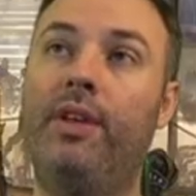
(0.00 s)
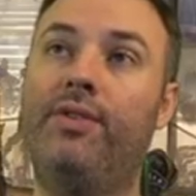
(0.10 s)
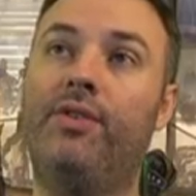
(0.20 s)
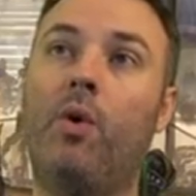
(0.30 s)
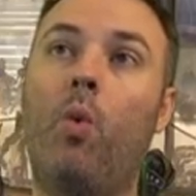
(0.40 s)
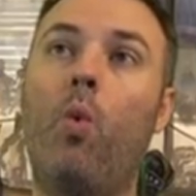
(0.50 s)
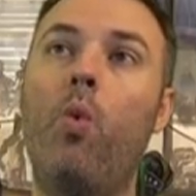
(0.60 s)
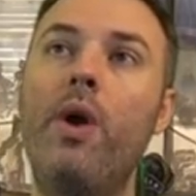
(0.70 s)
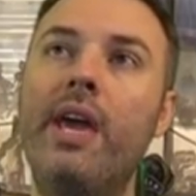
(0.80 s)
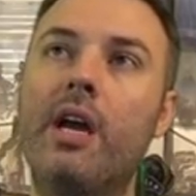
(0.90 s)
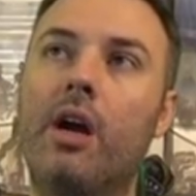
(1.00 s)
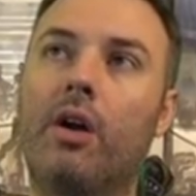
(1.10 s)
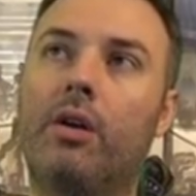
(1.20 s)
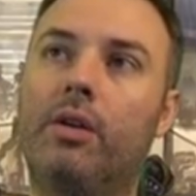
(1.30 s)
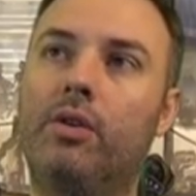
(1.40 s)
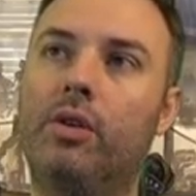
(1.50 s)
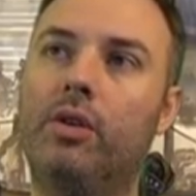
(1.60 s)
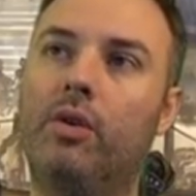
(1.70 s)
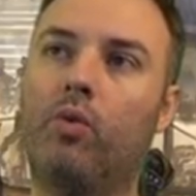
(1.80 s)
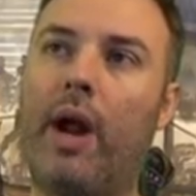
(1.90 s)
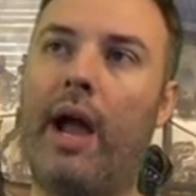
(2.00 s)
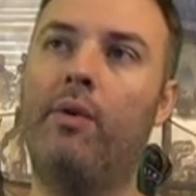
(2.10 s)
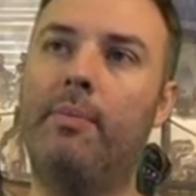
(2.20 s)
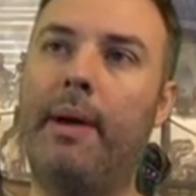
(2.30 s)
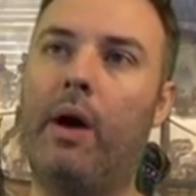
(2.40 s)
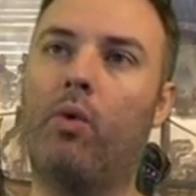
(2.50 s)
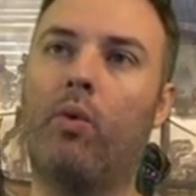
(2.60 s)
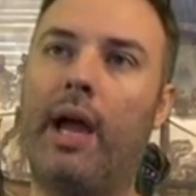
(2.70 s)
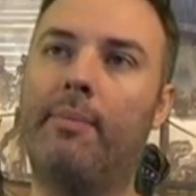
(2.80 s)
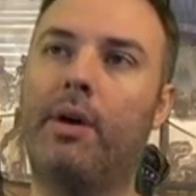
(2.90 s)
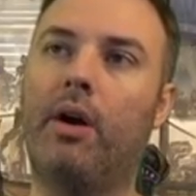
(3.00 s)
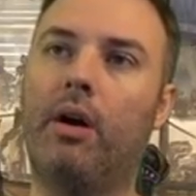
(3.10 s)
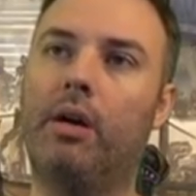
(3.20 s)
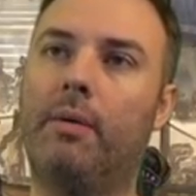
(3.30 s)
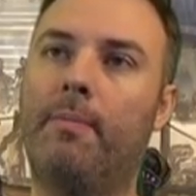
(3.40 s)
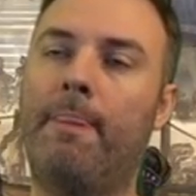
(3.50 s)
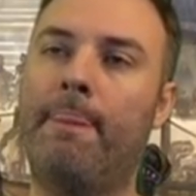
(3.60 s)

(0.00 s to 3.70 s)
This is a weird roundabout ramp card.